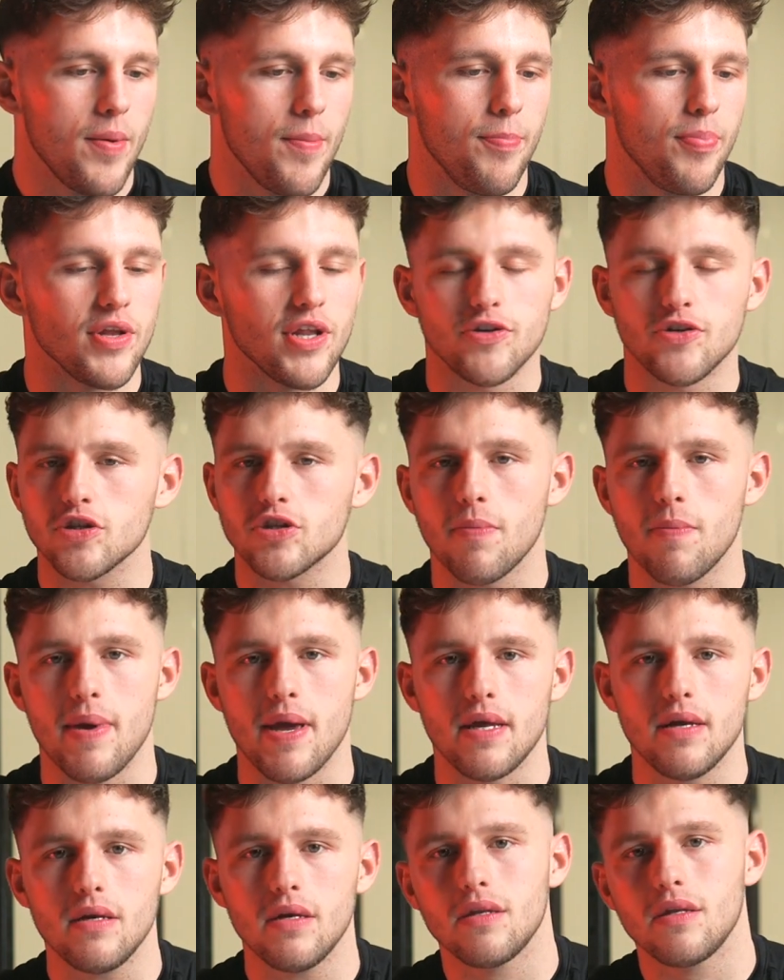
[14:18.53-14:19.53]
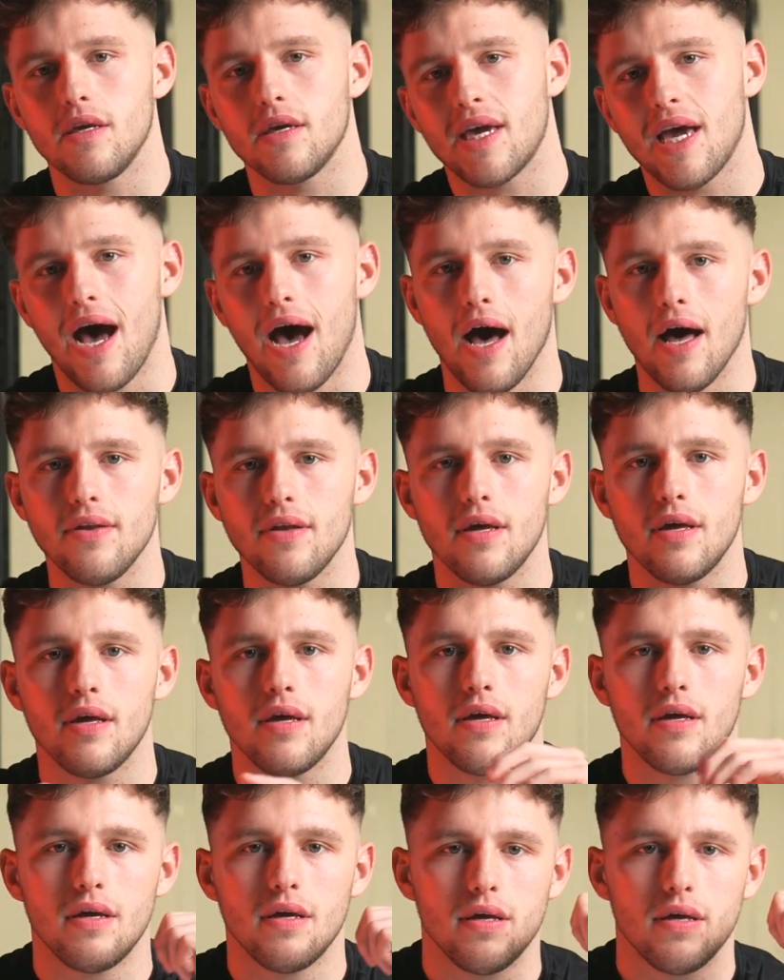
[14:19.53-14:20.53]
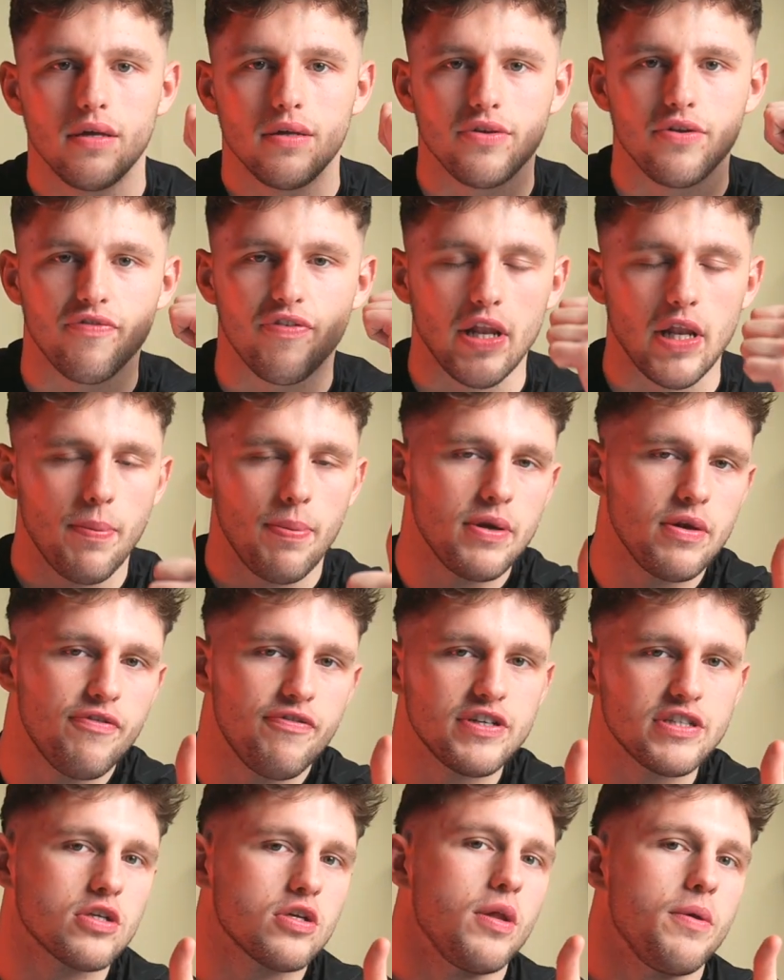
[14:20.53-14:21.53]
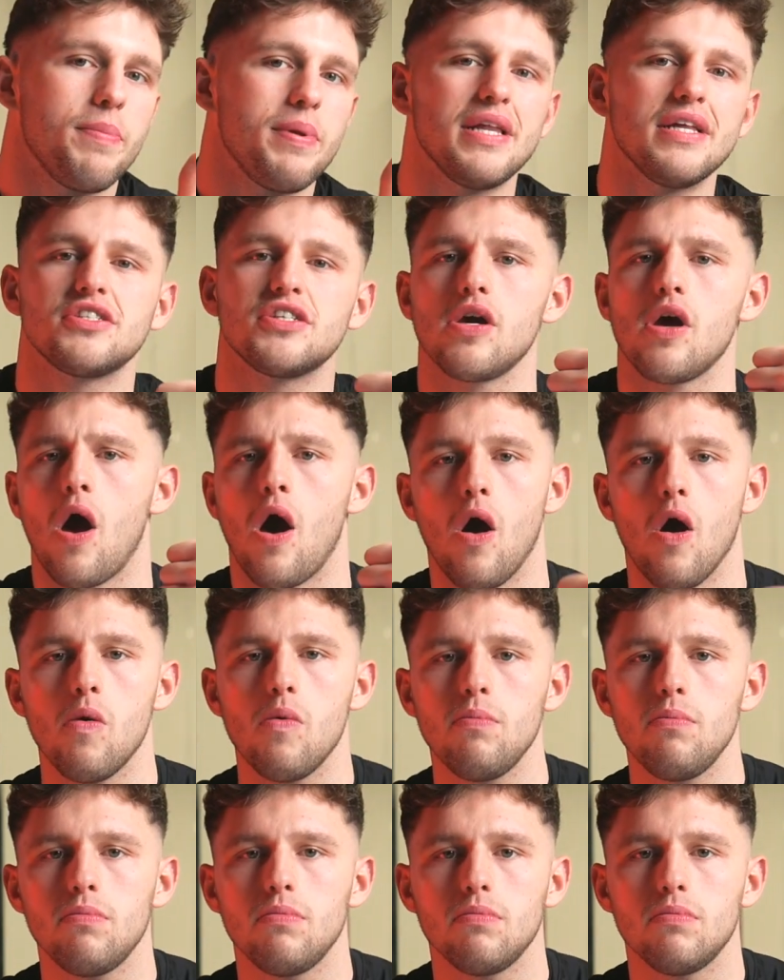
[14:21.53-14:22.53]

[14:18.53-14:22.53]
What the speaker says: But that doesn't mean you can't develop in your physical ability at home.